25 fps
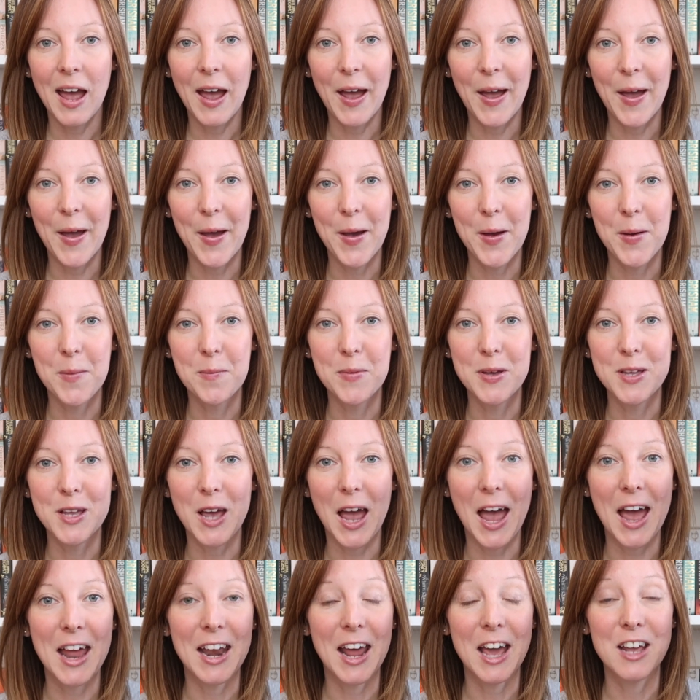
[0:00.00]
Um,
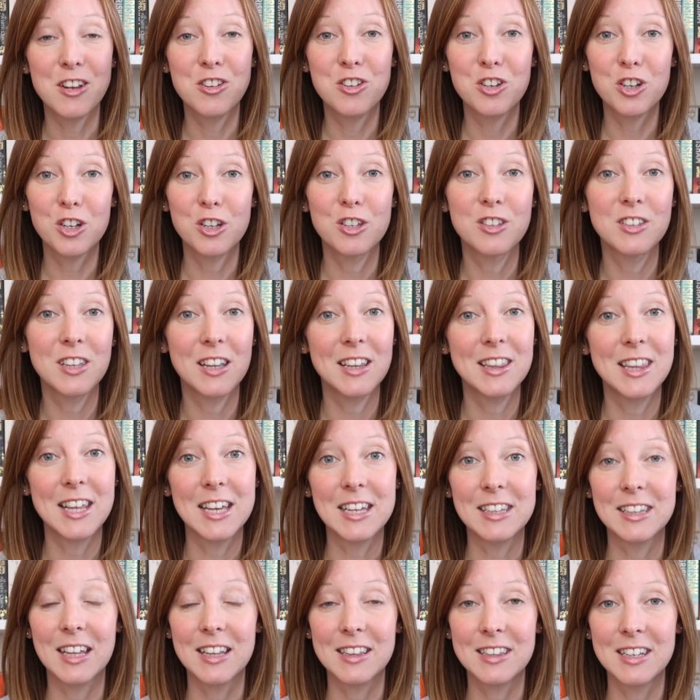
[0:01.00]
and I just
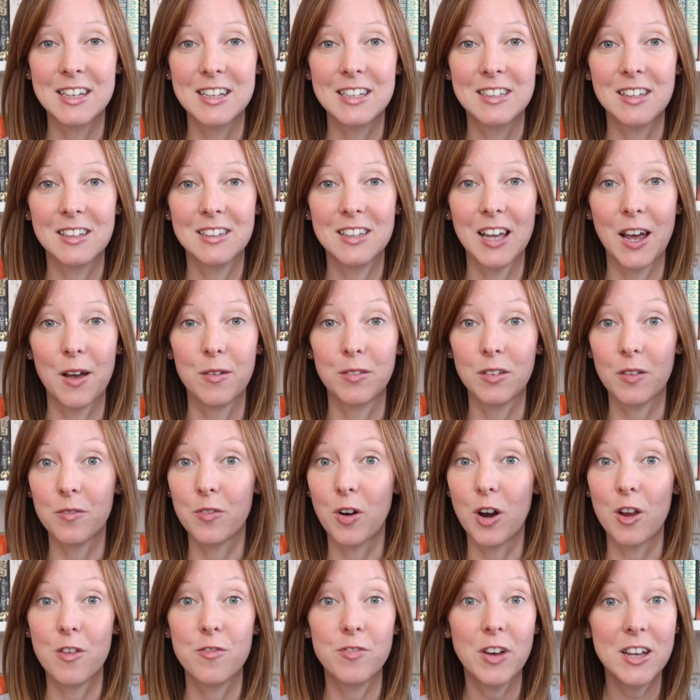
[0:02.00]
think that this sounds
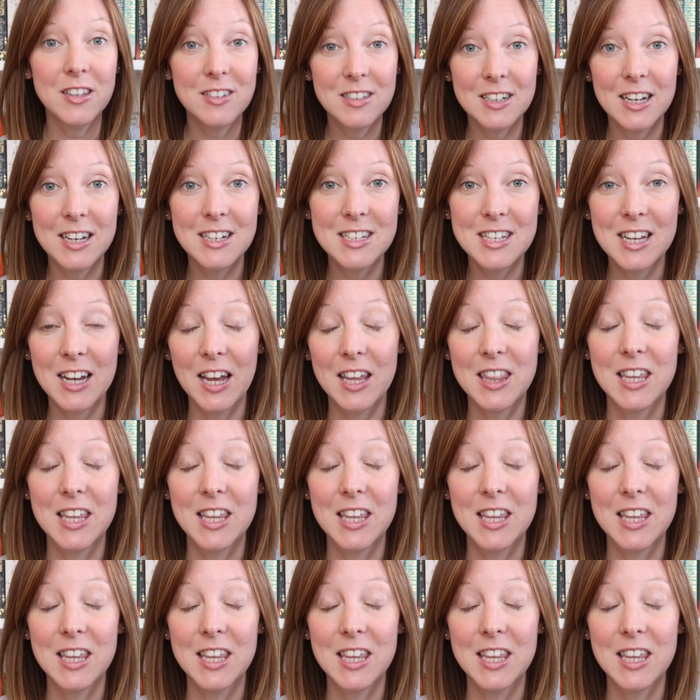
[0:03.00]
very fascinating.